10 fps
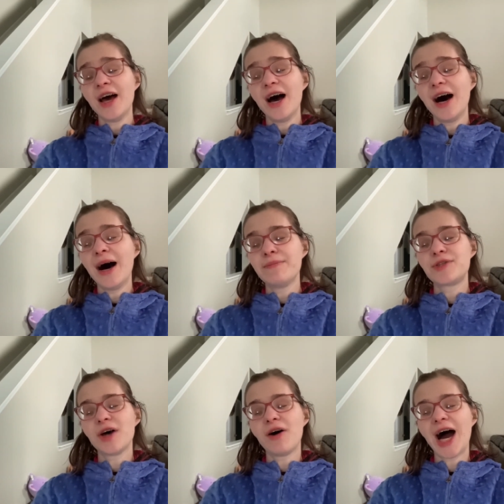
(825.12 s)

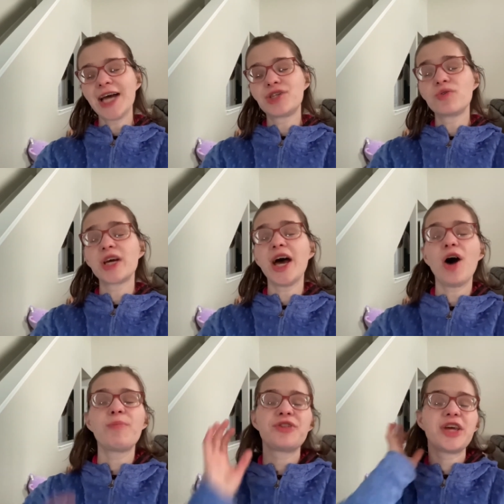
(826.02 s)
So I do get
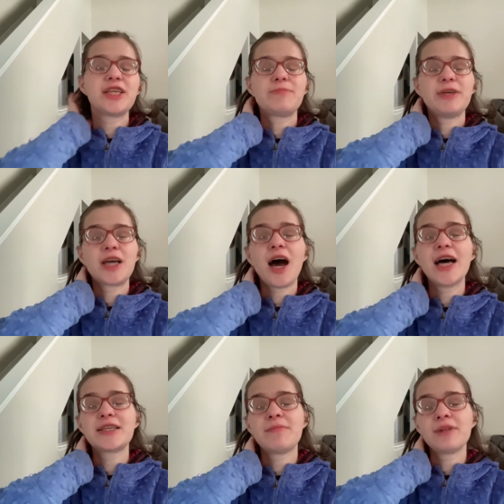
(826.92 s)
help with things
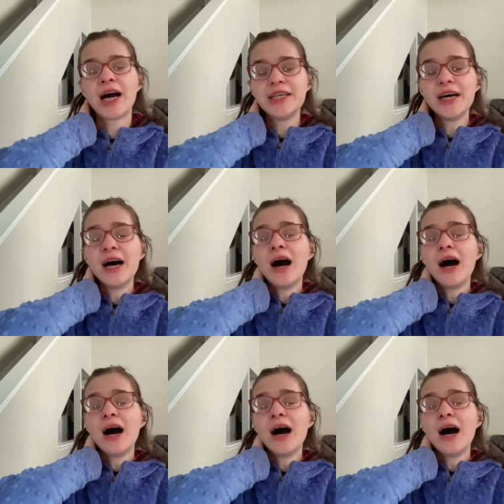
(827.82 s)
because I'm blind,